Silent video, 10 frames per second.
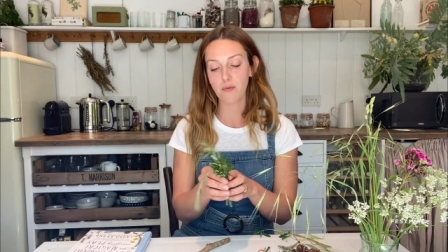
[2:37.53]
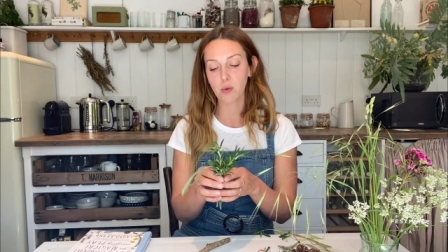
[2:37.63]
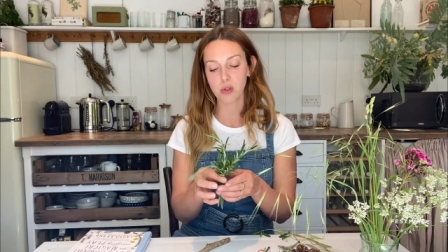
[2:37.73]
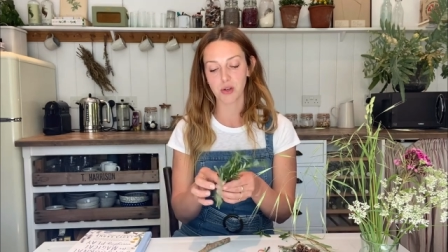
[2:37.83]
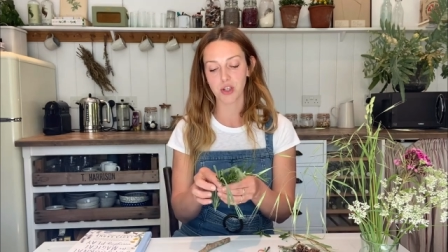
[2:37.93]
I've
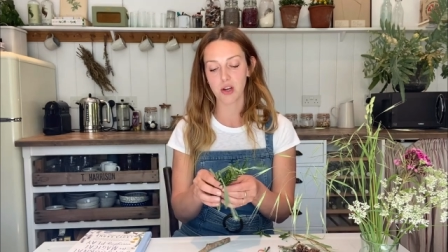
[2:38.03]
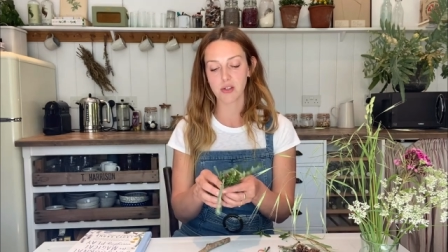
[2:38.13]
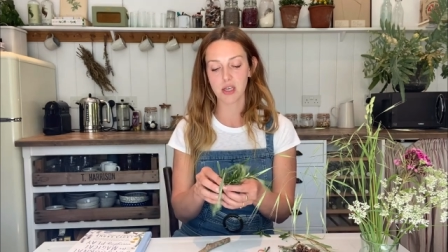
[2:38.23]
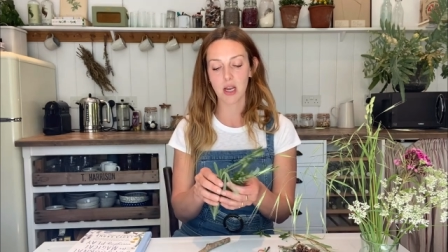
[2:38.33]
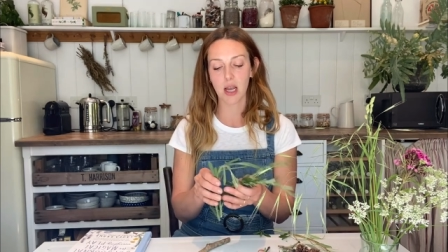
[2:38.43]
also
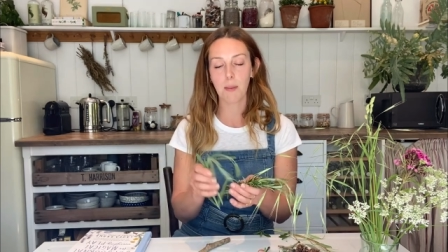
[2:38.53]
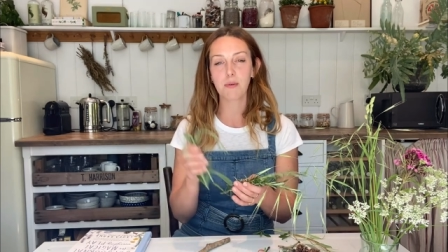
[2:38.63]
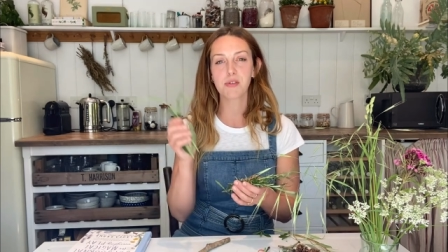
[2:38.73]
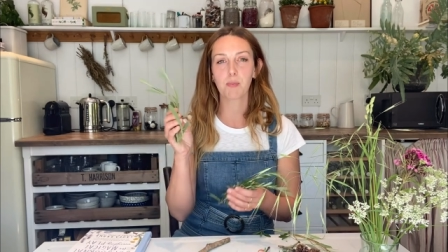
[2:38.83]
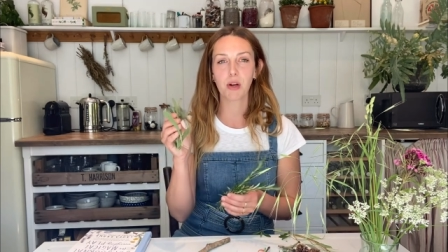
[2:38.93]
chosen a
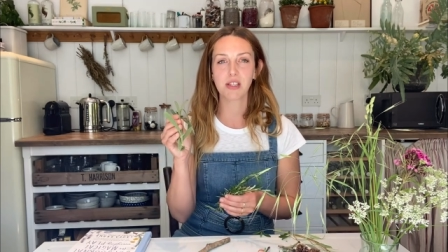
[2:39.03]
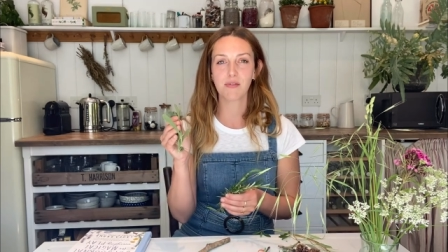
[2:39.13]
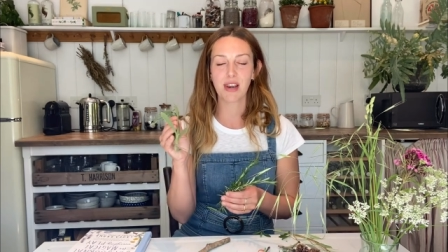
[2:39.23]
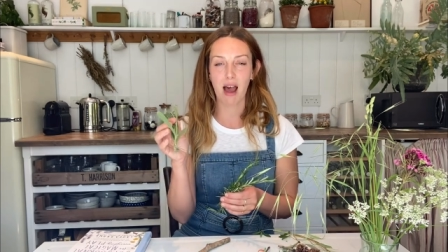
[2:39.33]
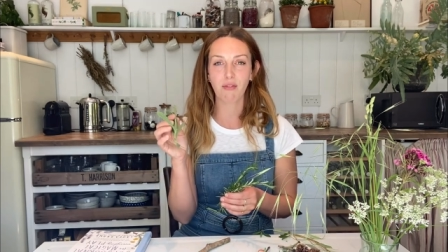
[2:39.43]
couple of
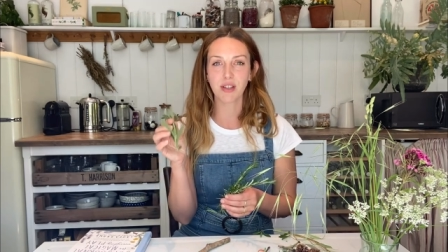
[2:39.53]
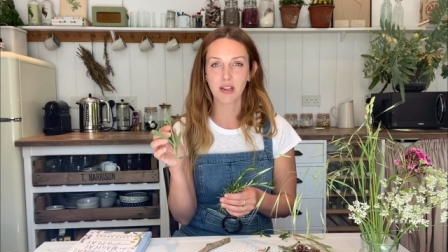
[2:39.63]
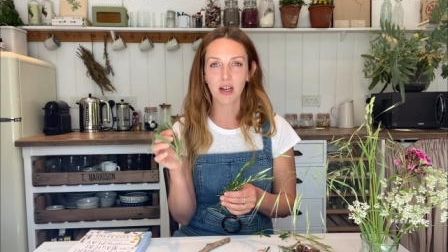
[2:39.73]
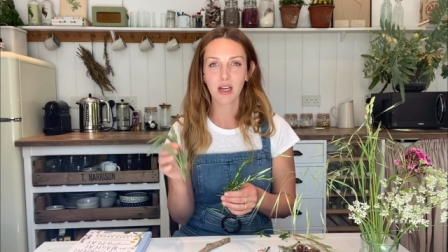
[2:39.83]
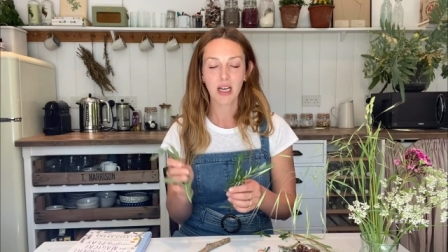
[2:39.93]
sprigs of
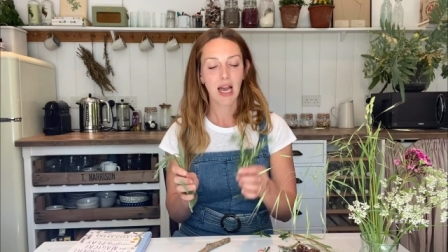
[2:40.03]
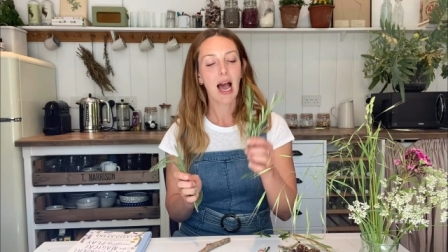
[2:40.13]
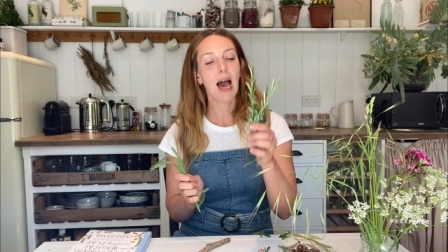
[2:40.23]
lavender